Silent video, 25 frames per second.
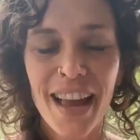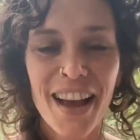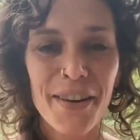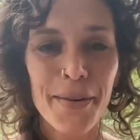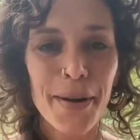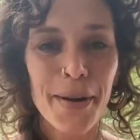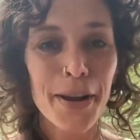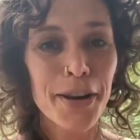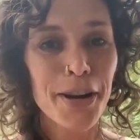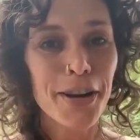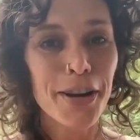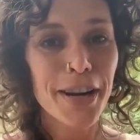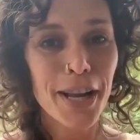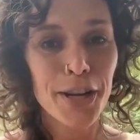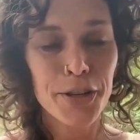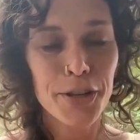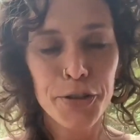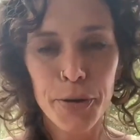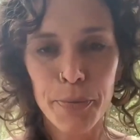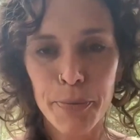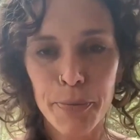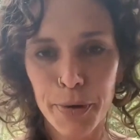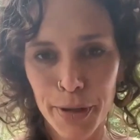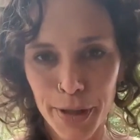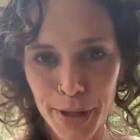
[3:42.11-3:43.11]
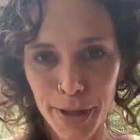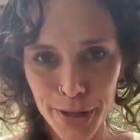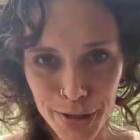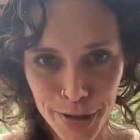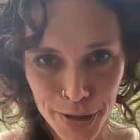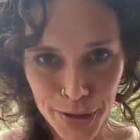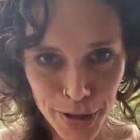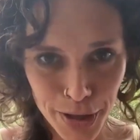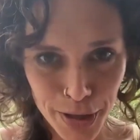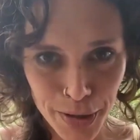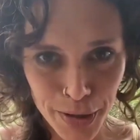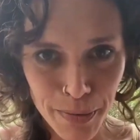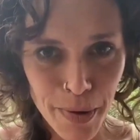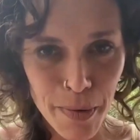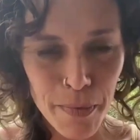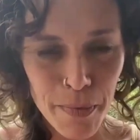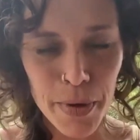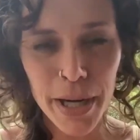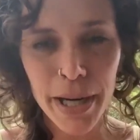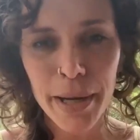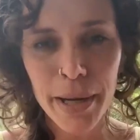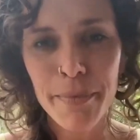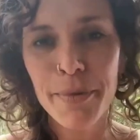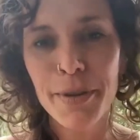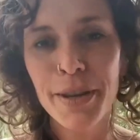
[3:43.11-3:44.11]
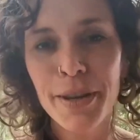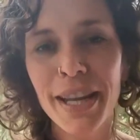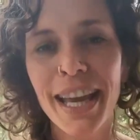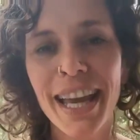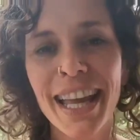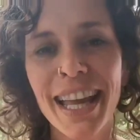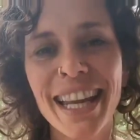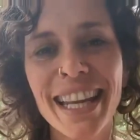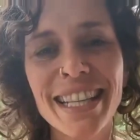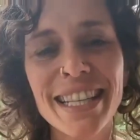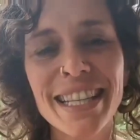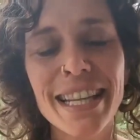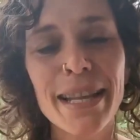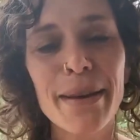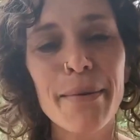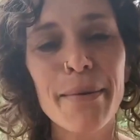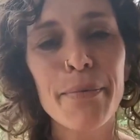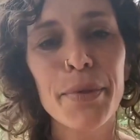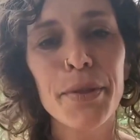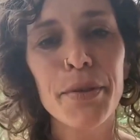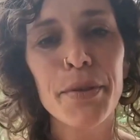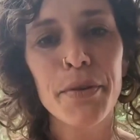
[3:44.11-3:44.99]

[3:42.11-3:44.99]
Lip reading: around our natural birth control, when we're communicating to them